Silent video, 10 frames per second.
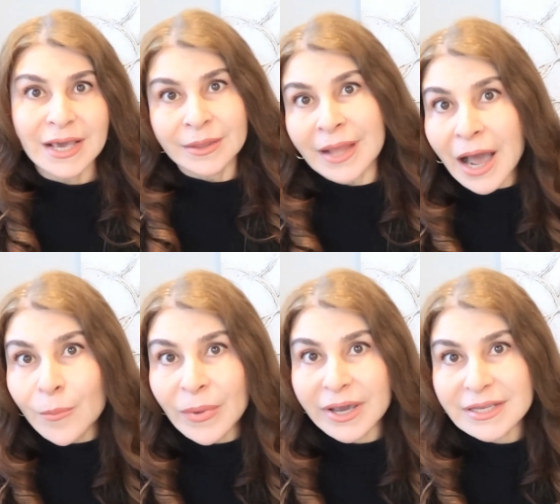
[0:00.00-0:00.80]
Now
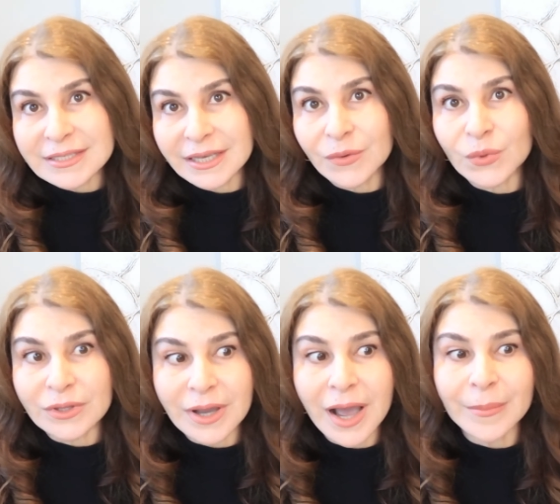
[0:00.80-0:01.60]
my SA
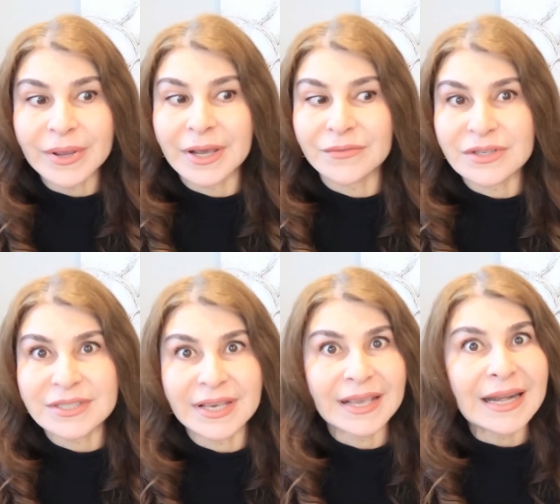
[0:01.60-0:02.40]
will come and I will
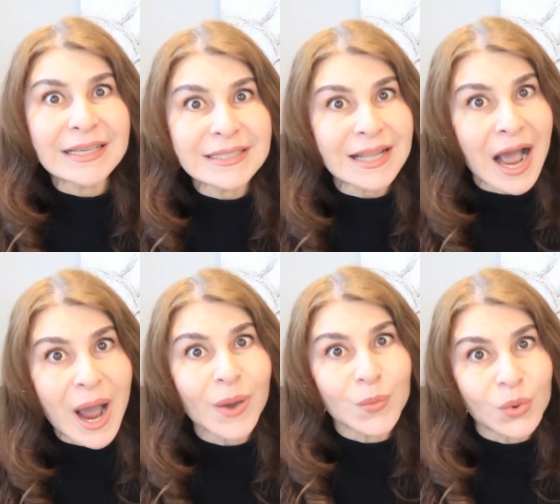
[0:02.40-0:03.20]
say, listen,
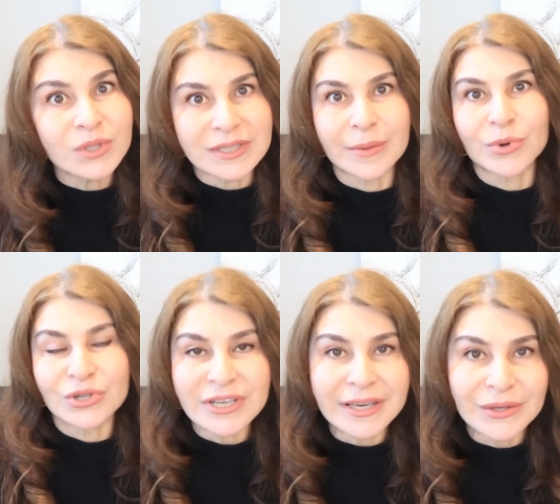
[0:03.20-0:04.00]
I want some
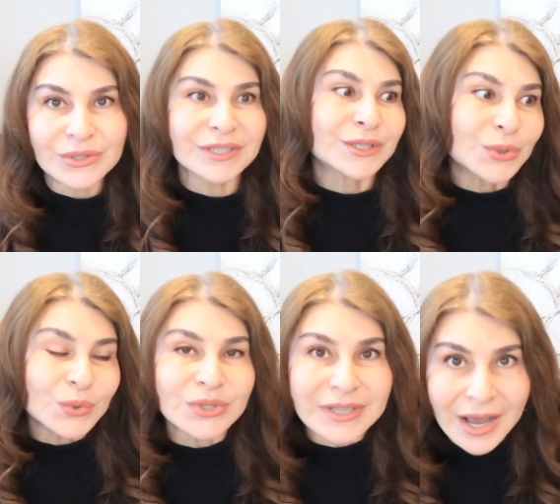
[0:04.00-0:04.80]
Rodeos, it's a
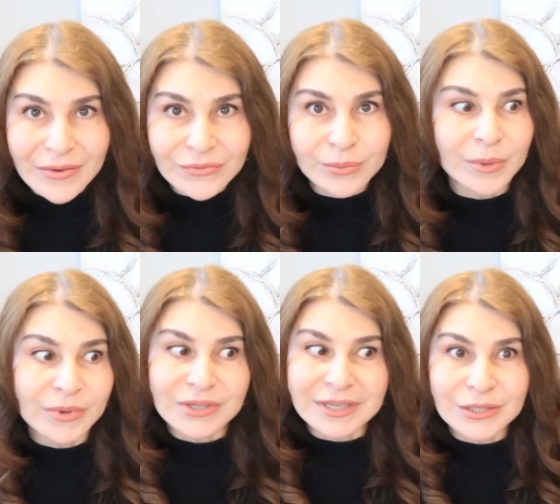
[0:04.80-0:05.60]
good time for me
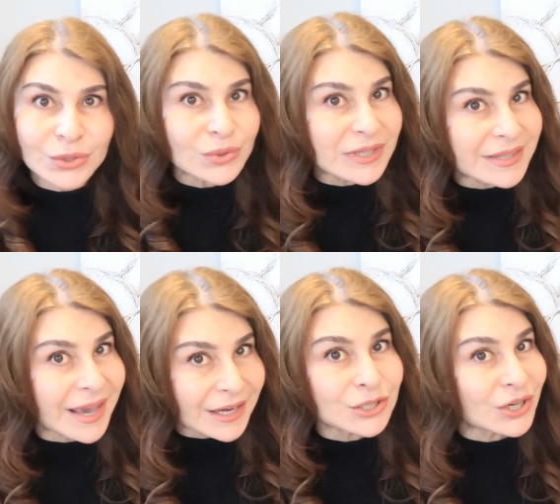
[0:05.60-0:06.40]
because I saw that they
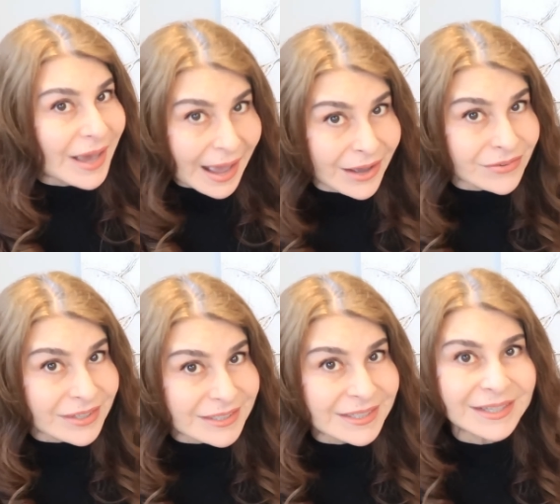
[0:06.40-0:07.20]
actually have it